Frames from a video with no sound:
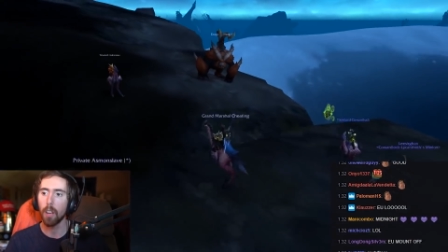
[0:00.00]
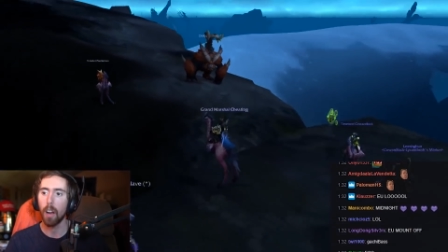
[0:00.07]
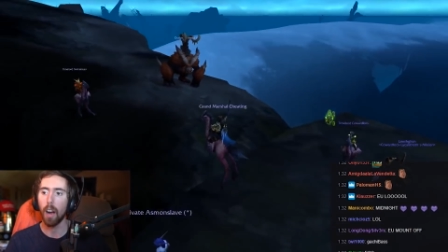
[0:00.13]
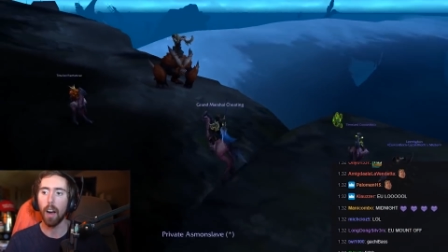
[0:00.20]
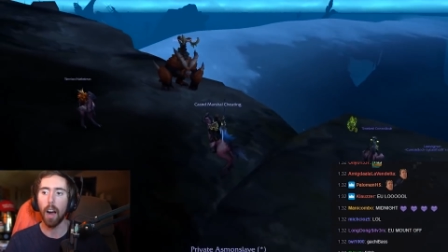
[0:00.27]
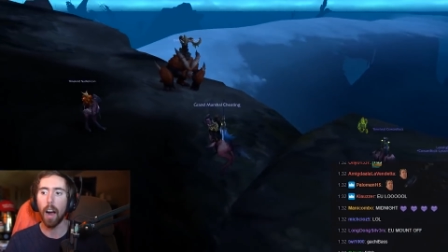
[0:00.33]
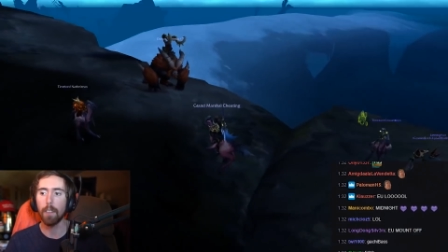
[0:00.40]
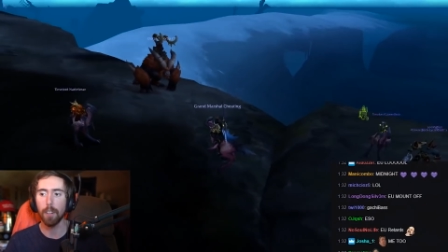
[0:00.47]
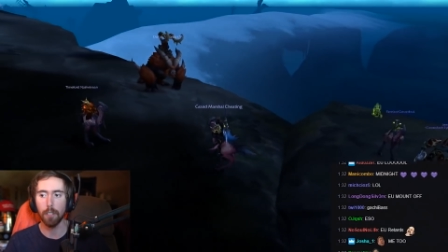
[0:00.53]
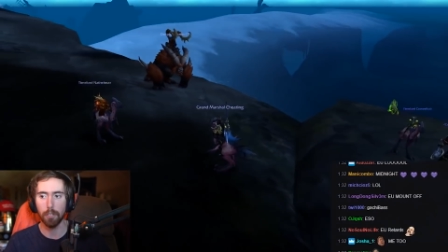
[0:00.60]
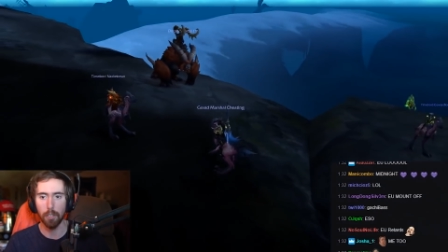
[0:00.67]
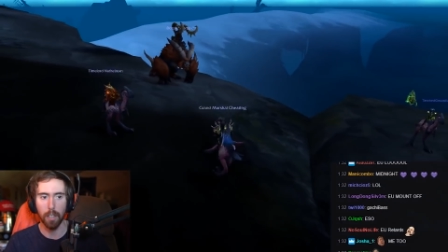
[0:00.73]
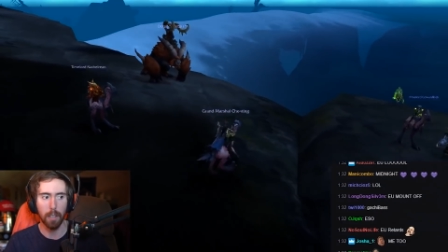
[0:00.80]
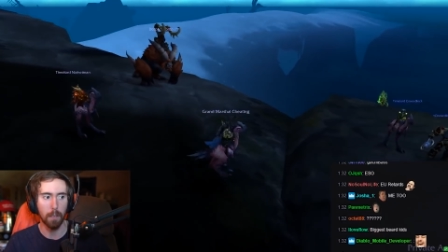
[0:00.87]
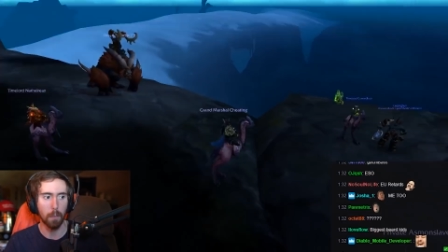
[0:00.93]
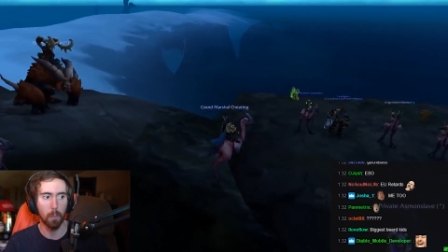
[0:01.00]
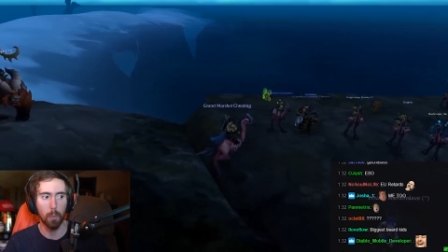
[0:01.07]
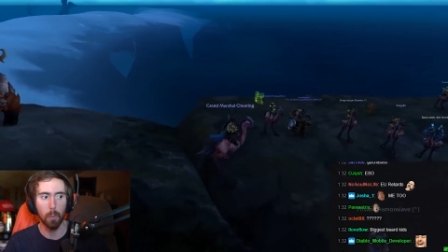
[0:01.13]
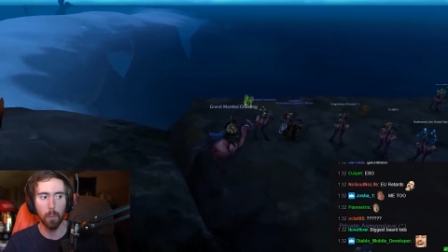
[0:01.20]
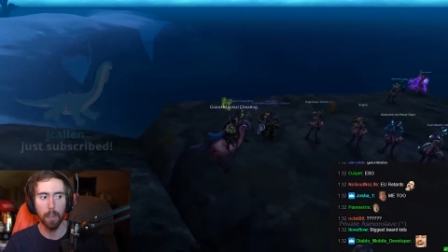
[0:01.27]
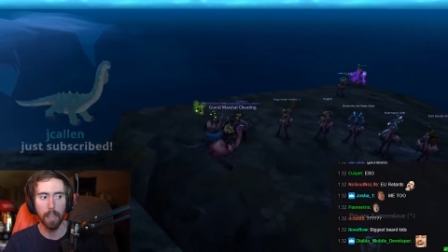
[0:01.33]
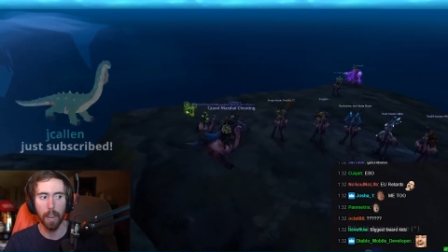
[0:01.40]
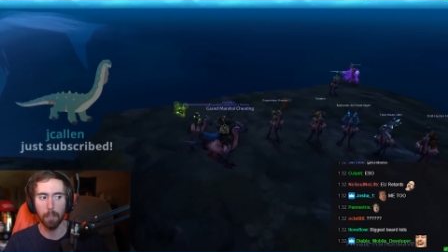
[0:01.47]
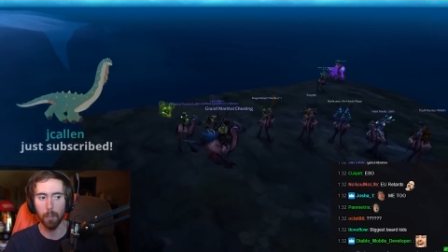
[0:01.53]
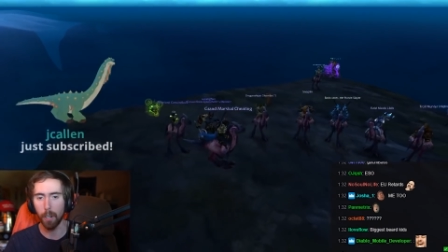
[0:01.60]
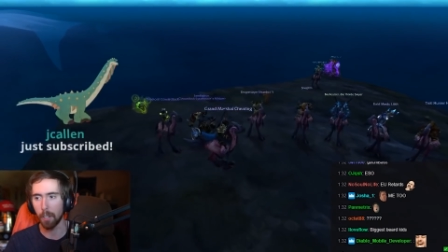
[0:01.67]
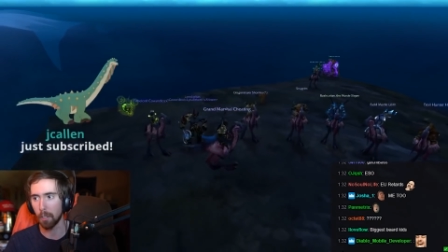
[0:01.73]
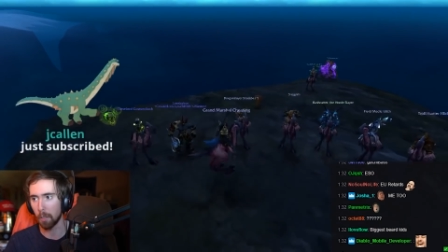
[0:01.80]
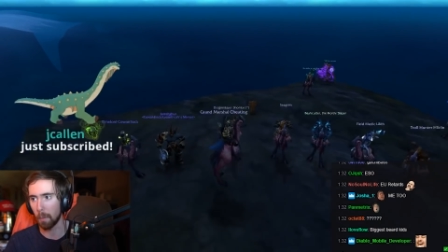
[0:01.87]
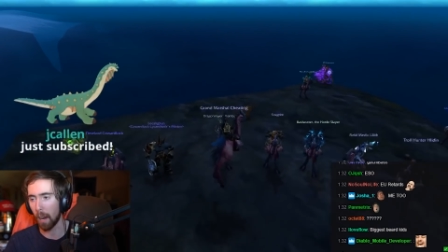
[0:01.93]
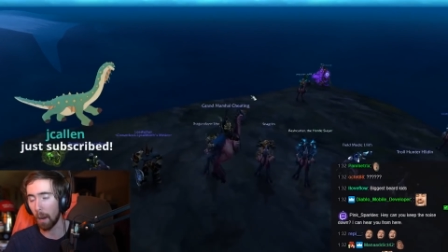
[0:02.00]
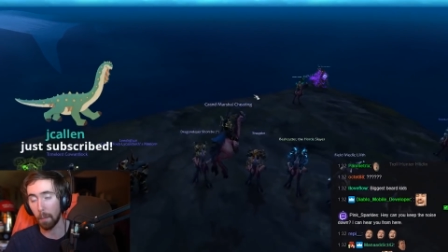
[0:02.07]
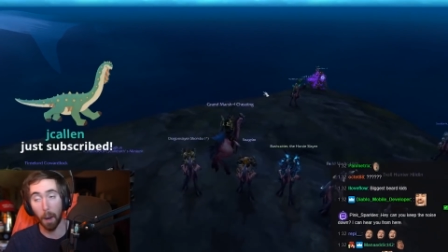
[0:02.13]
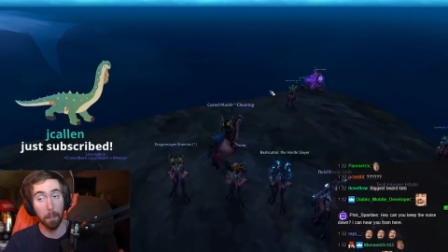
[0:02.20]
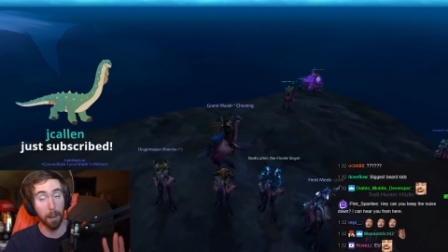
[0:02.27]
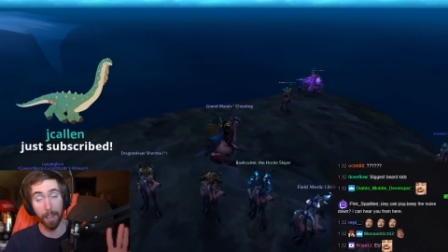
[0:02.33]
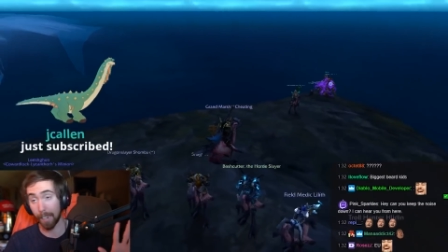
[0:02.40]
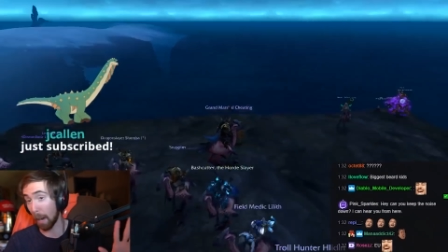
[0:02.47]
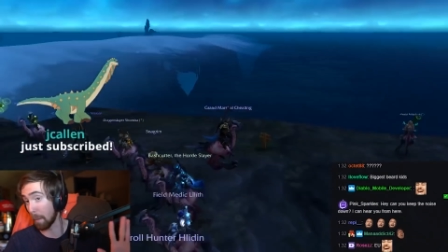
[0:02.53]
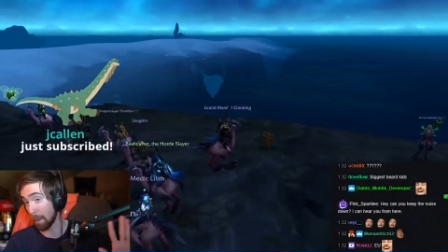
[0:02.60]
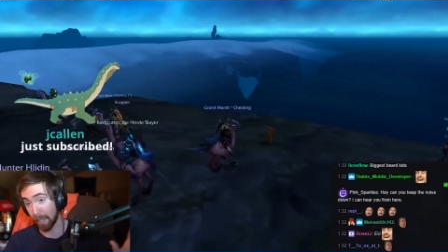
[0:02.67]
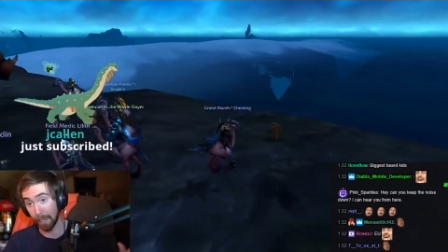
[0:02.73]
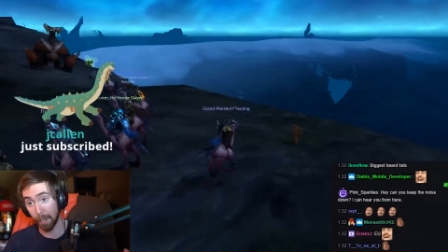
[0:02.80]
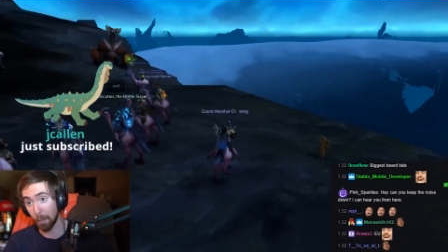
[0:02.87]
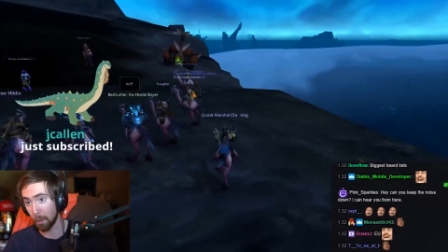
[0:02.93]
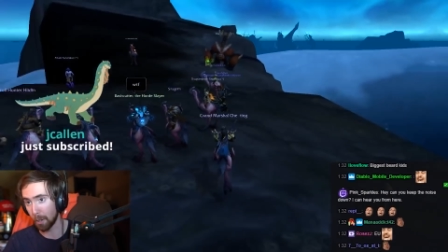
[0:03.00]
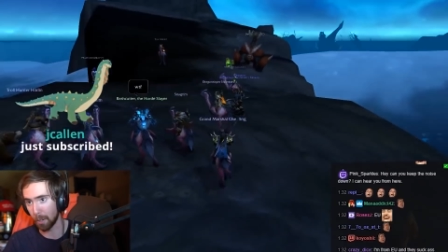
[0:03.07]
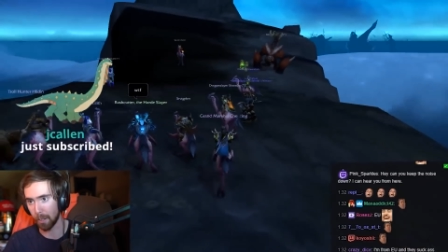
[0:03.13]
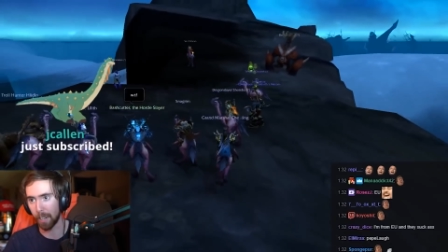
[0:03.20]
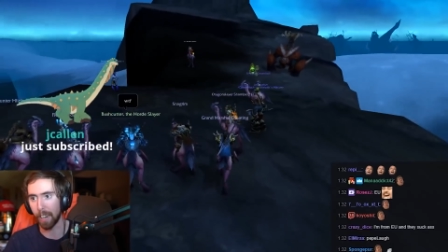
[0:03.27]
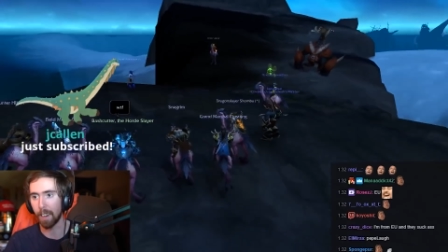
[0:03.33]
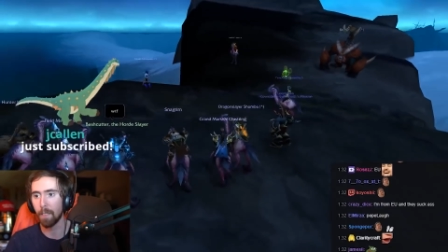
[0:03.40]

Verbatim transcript: Uh, obviously, we can't really do them. I'm, I'm not. I'm not gonna do it. Okay.